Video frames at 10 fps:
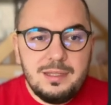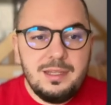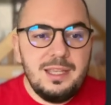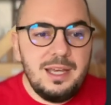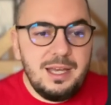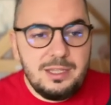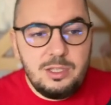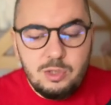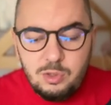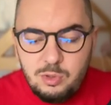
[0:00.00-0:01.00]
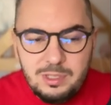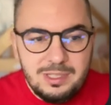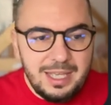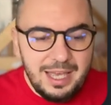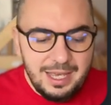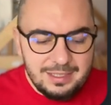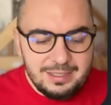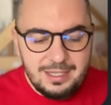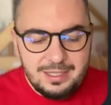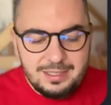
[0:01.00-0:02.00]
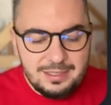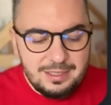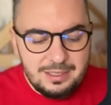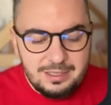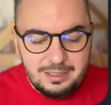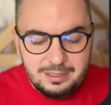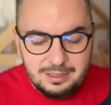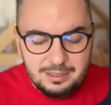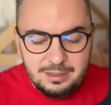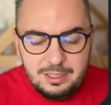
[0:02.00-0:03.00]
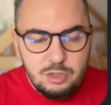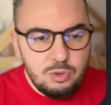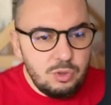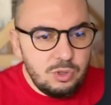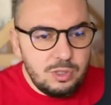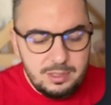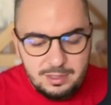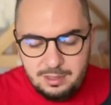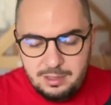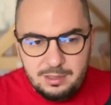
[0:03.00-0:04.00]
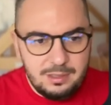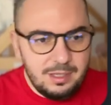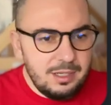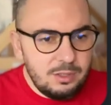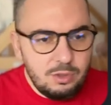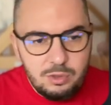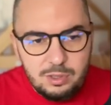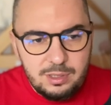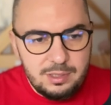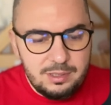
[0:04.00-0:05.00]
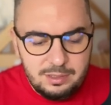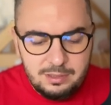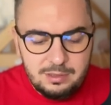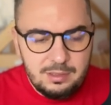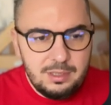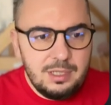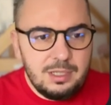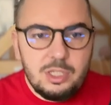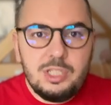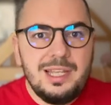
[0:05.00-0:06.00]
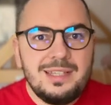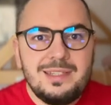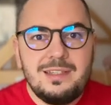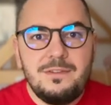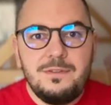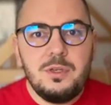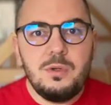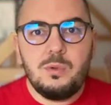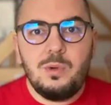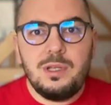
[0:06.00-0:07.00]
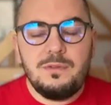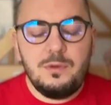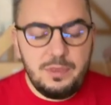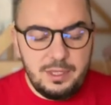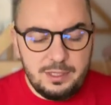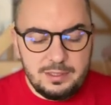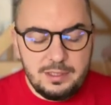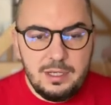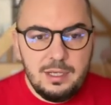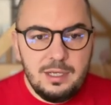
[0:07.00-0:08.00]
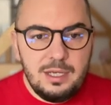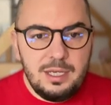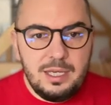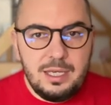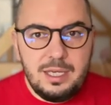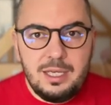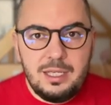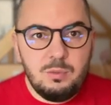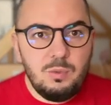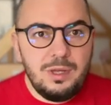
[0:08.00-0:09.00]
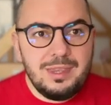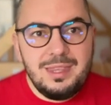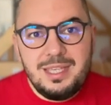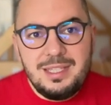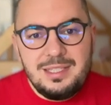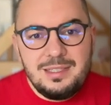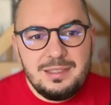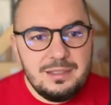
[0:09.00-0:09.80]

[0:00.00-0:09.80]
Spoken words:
that you couldn't access the resource, the record. You couldn't access quite a few things. And what this